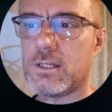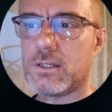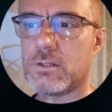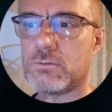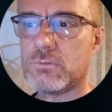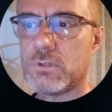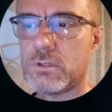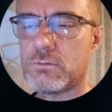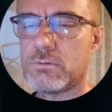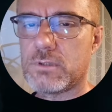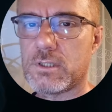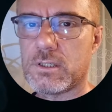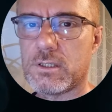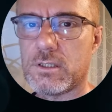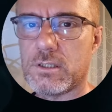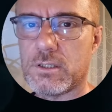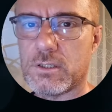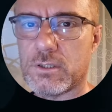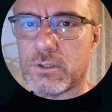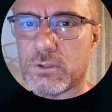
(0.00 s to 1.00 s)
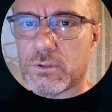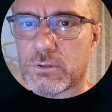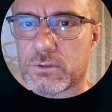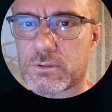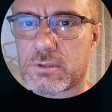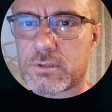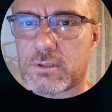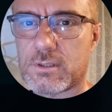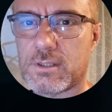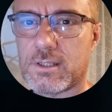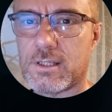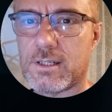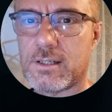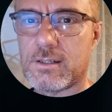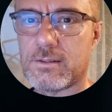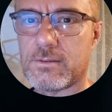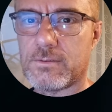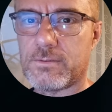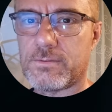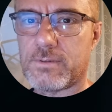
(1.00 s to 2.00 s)
we will use
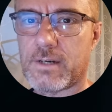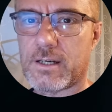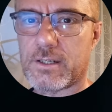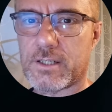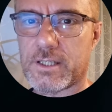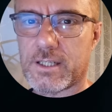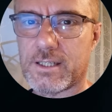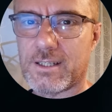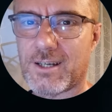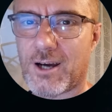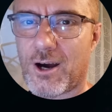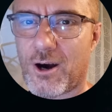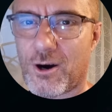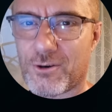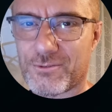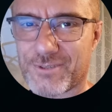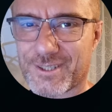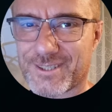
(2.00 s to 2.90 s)
very often.